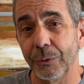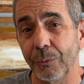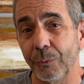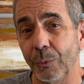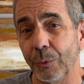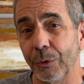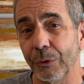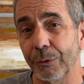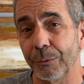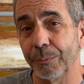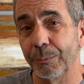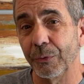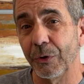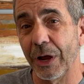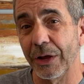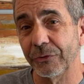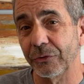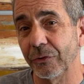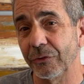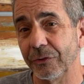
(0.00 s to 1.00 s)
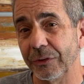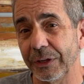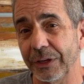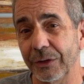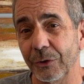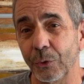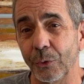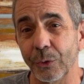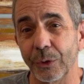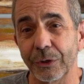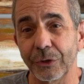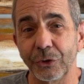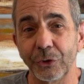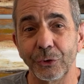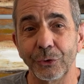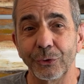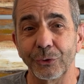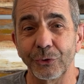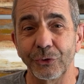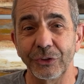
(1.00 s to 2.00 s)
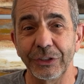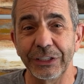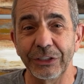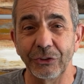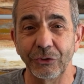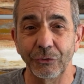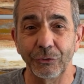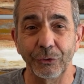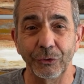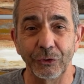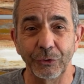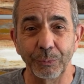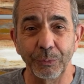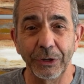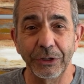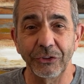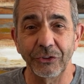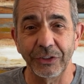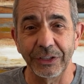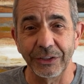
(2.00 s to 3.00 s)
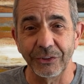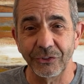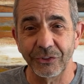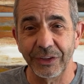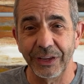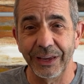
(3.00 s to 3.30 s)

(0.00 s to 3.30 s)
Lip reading: word processing or Google Sheets for spreadsheets,